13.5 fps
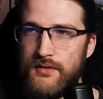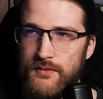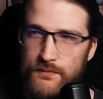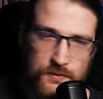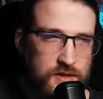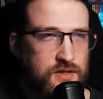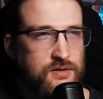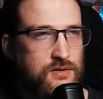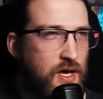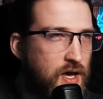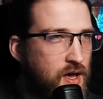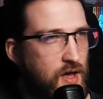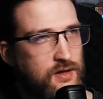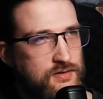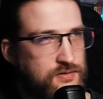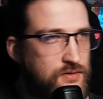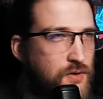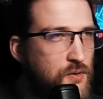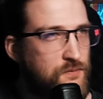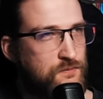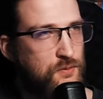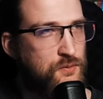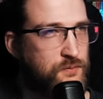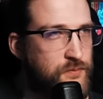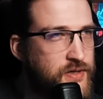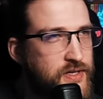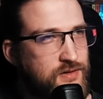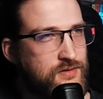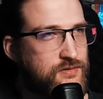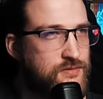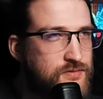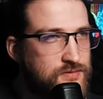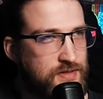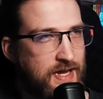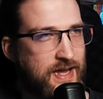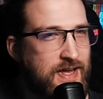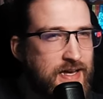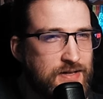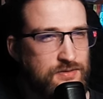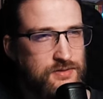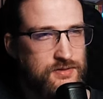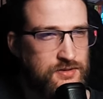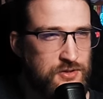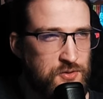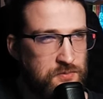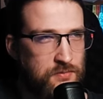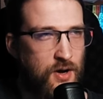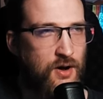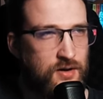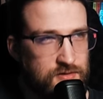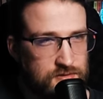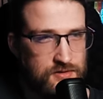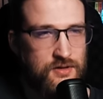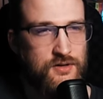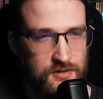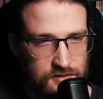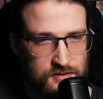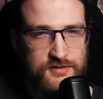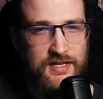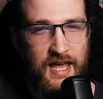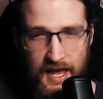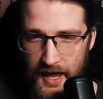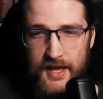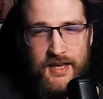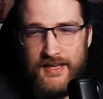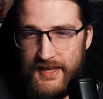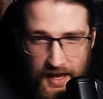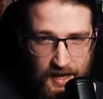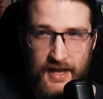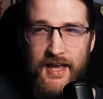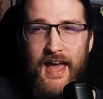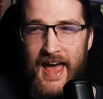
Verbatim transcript: the real guys go for real down to Mars, girls. Yeah, yeah.